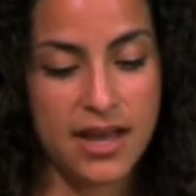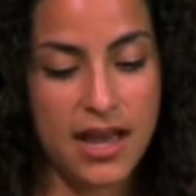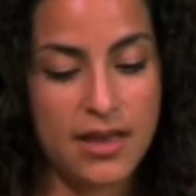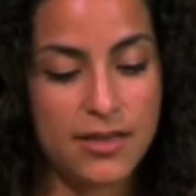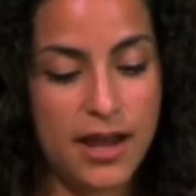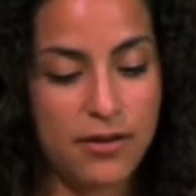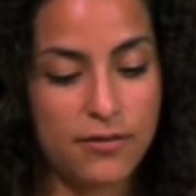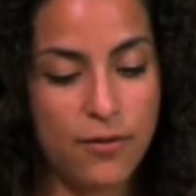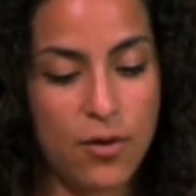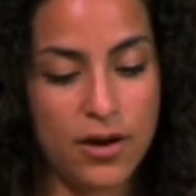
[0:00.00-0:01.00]

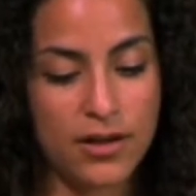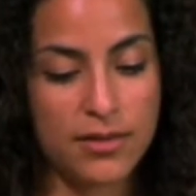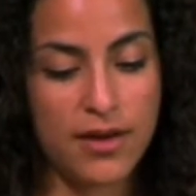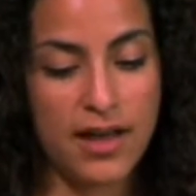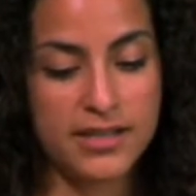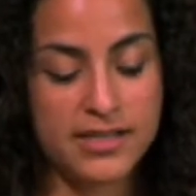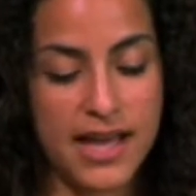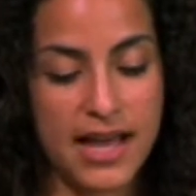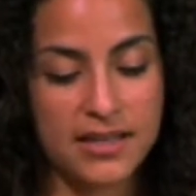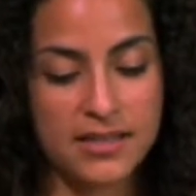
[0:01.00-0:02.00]
Therefore, thus
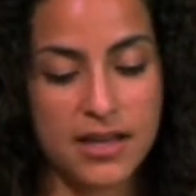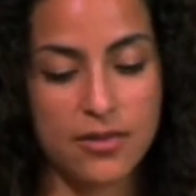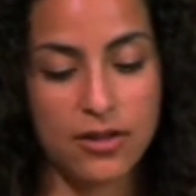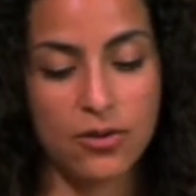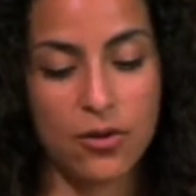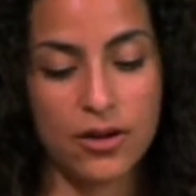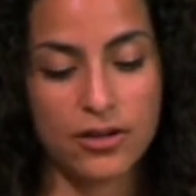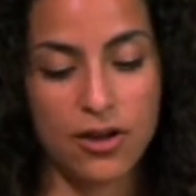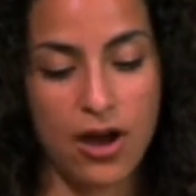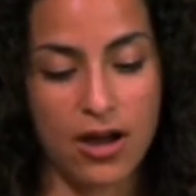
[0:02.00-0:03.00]
says the
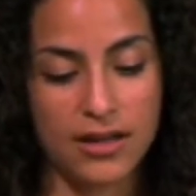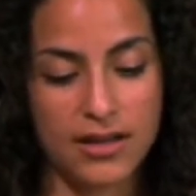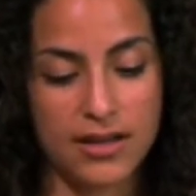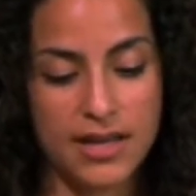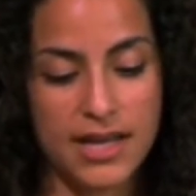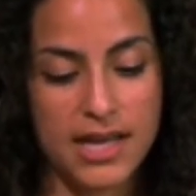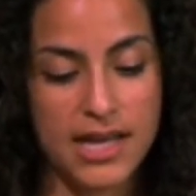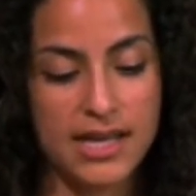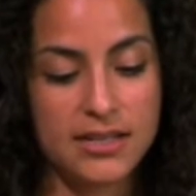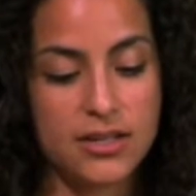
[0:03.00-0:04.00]
Lord God,
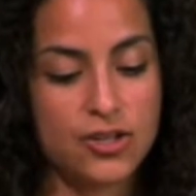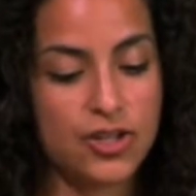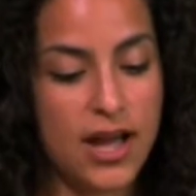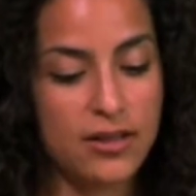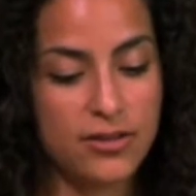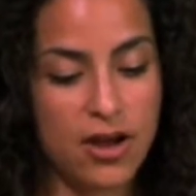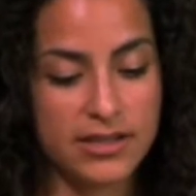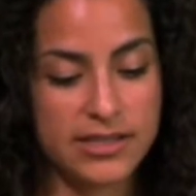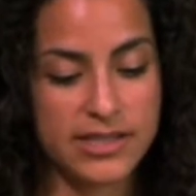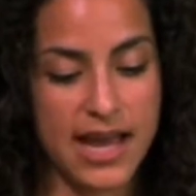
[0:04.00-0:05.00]
'It shall not
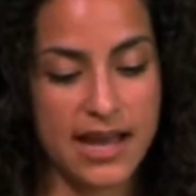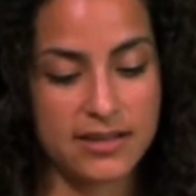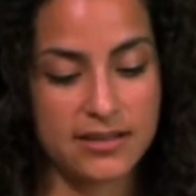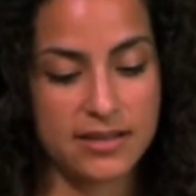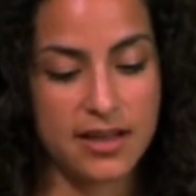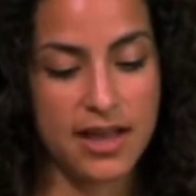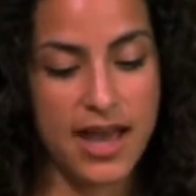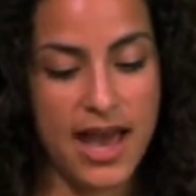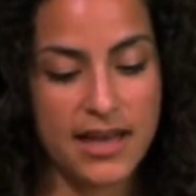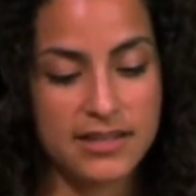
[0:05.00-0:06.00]
stand,
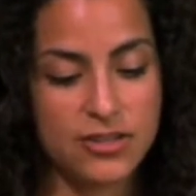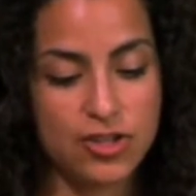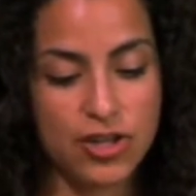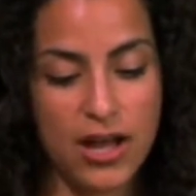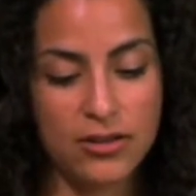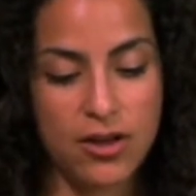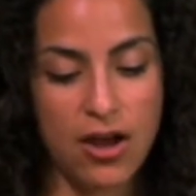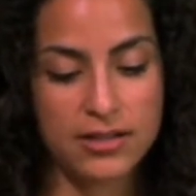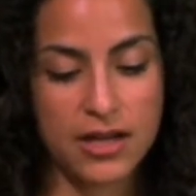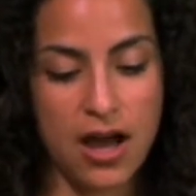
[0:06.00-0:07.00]
and it shall
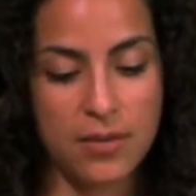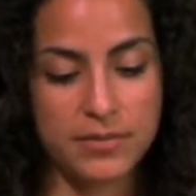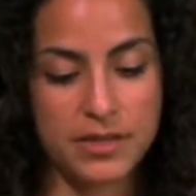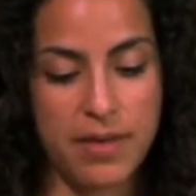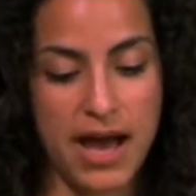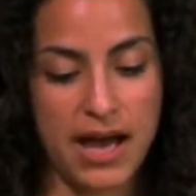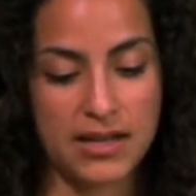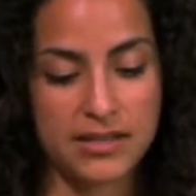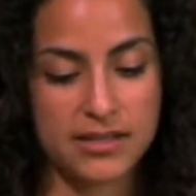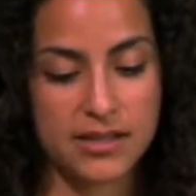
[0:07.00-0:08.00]
not come to
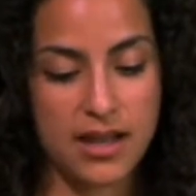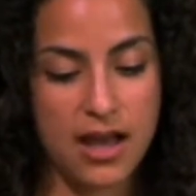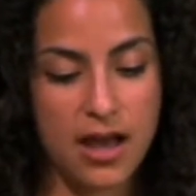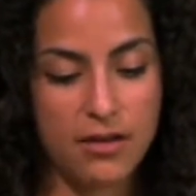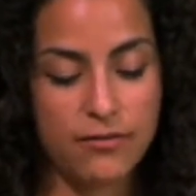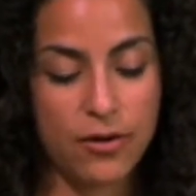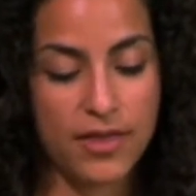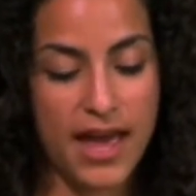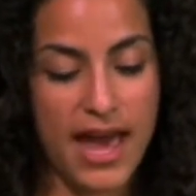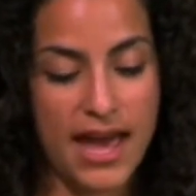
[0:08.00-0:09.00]
pass. For the
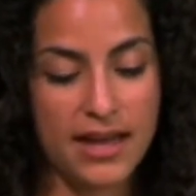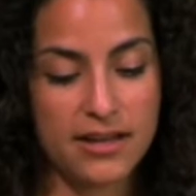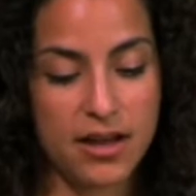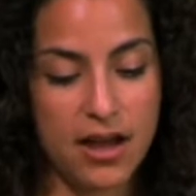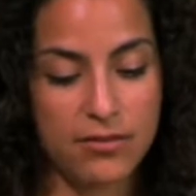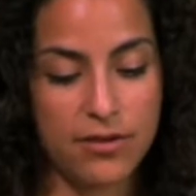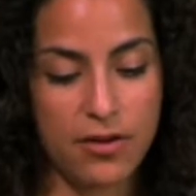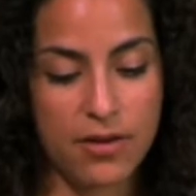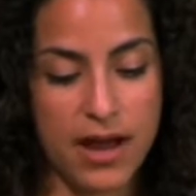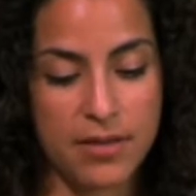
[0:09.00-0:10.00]
head of
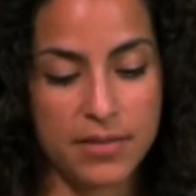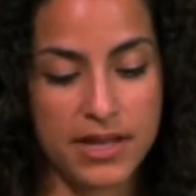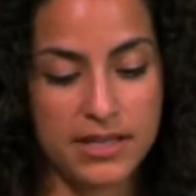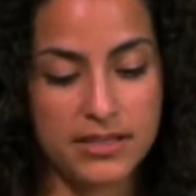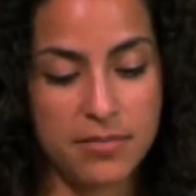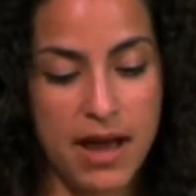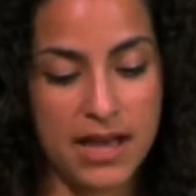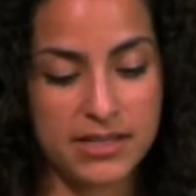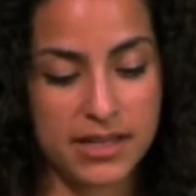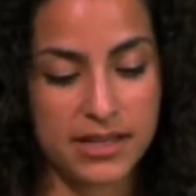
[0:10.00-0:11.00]
Aram is
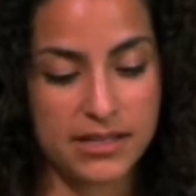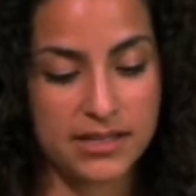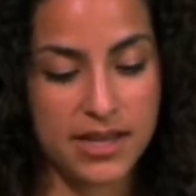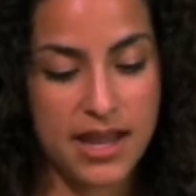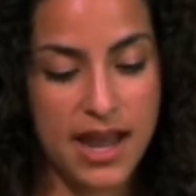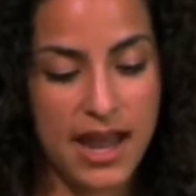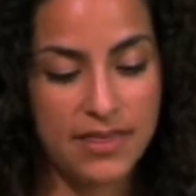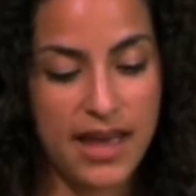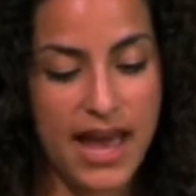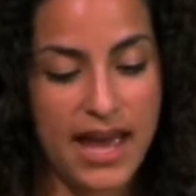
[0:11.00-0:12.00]
Damascus, and
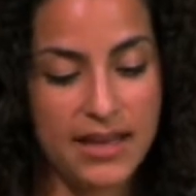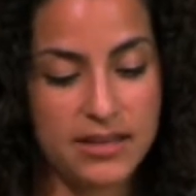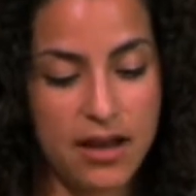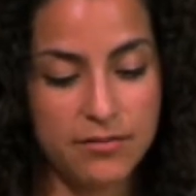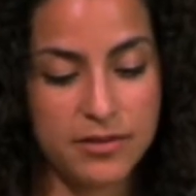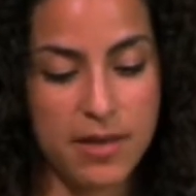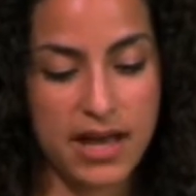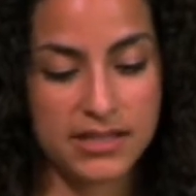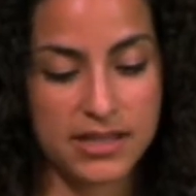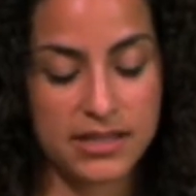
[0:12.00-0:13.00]
the head of
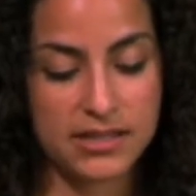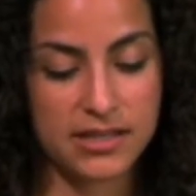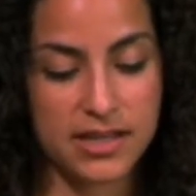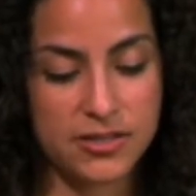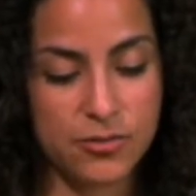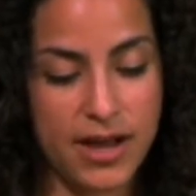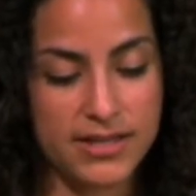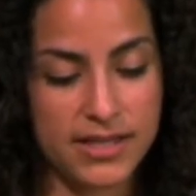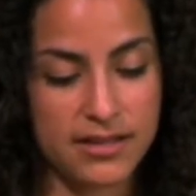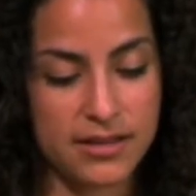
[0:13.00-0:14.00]
Damascus is
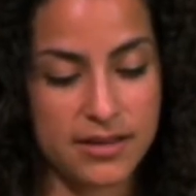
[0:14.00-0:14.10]
Rezin.